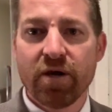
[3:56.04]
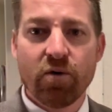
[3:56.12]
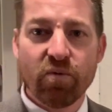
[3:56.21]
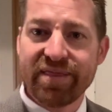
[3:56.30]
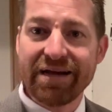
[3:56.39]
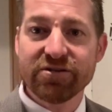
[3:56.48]

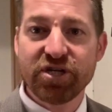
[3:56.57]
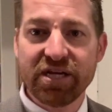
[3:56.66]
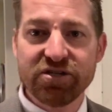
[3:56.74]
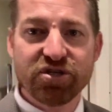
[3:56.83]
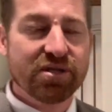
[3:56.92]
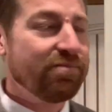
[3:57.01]
without
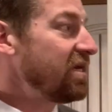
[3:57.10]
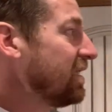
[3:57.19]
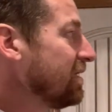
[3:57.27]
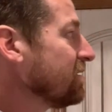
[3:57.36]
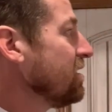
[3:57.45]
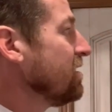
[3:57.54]
changing the
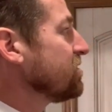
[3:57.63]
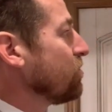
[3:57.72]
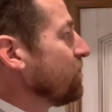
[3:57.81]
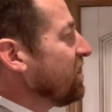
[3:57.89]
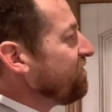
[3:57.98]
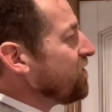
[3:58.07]
meaning. So
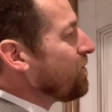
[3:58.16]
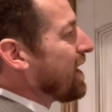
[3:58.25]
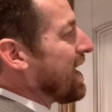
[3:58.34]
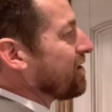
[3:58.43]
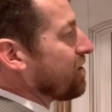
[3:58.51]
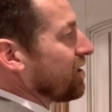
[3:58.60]
if you
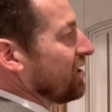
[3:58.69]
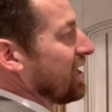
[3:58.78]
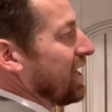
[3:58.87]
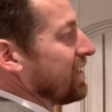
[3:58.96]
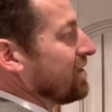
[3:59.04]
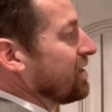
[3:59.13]
had on a
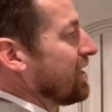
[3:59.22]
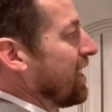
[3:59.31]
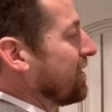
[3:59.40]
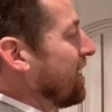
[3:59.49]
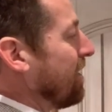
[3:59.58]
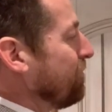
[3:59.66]
line
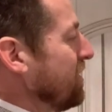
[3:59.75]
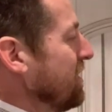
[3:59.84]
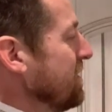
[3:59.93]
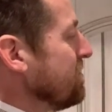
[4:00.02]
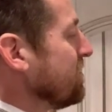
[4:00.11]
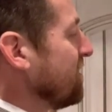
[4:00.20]
not
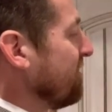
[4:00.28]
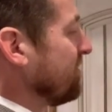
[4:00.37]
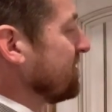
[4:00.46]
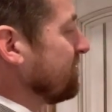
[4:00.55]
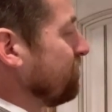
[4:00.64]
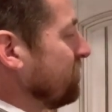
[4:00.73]
P,
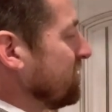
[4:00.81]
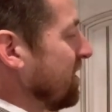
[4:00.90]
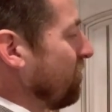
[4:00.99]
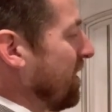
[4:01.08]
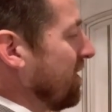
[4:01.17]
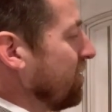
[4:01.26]
let's say
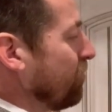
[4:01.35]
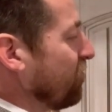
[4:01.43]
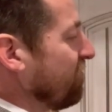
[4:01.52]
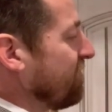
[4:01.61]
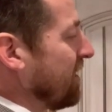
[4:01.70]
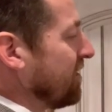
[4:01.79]
we had an
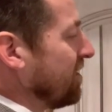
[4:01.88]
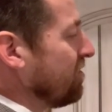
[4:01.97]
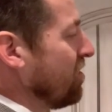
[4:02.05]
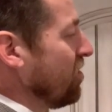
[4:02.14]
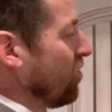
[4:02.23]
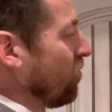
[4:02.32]
proof down here,
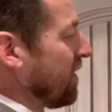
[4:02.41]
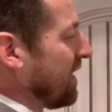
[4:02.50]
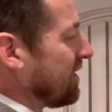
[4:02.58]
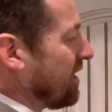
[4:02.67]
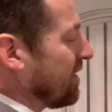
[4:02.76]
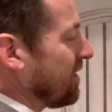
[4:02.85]
we had
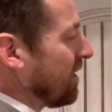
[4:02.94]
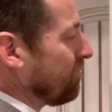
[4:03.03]
not